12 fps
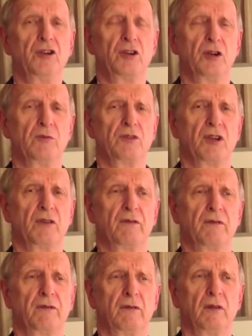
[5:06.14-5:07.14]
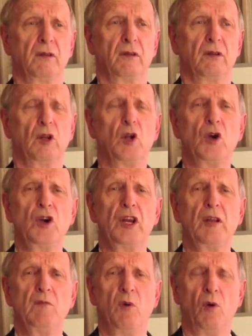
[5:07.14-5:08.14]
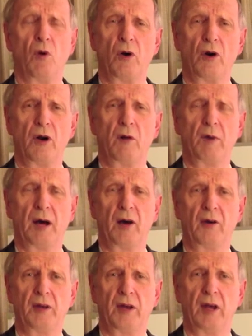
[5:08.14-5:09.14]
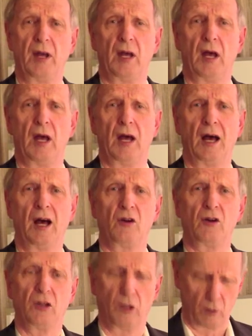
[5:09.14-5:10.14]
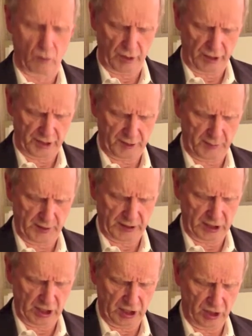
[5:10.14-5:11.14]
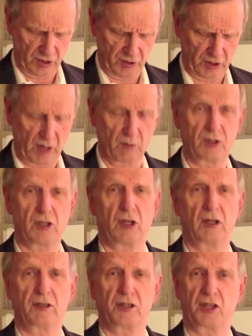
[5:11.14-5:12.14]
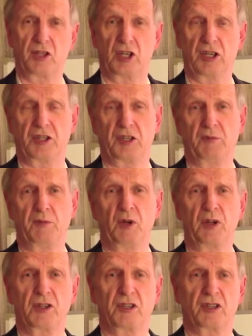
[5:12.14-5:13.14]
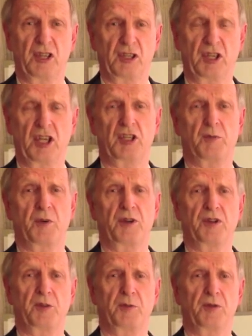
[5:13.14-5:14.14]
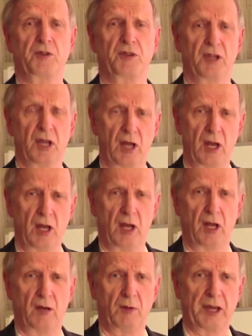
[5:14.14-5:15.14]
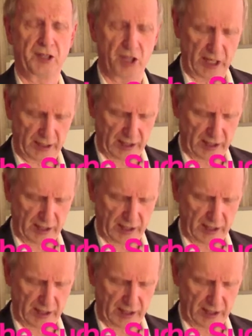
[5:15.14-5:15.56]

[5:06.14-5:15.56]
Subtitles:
terms of learning more about how to lower expectations, I would suggest some books. Success Principles by Jack